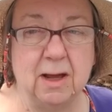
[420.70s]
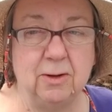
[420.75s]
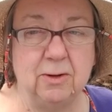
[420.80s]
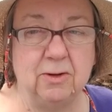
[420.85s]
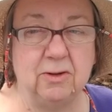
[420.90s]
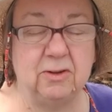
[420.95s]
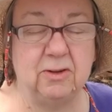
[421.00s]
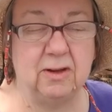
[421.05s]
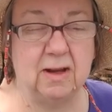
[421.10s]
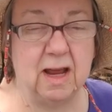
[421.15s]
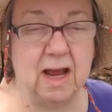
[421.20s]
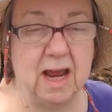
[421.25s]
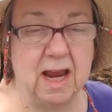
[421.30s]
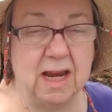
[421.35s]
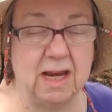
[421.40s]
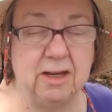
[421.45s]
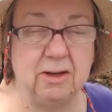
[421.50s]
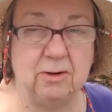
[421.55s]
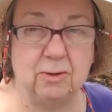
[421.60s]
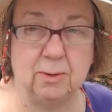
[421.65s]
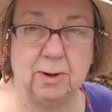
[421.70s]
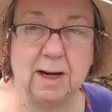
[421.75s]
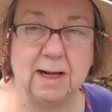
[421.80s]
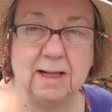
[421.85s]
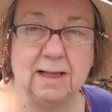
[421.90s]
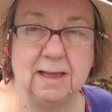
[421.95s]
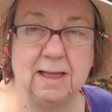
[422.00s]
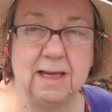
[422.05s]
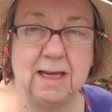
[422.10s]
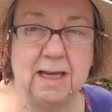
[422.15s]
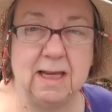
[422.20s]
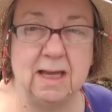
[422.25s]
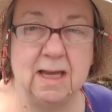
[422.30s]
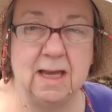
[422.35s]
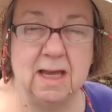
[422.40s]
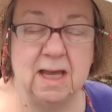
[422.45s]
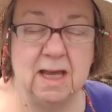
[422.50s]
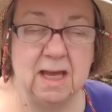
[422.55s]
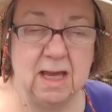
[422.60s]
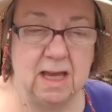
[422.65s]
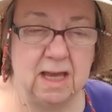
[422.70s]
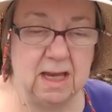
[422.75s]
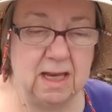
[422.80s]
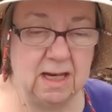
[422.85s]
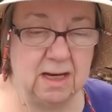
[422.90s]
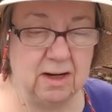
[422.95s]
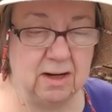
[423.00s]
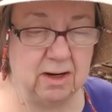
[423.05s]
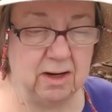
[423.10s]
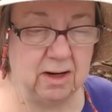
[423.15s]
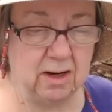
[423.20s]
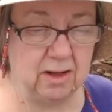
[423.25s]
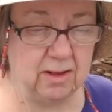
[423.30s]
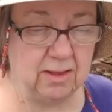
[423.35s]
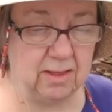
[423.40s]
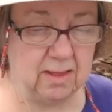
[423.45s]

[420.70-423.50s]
outside directly in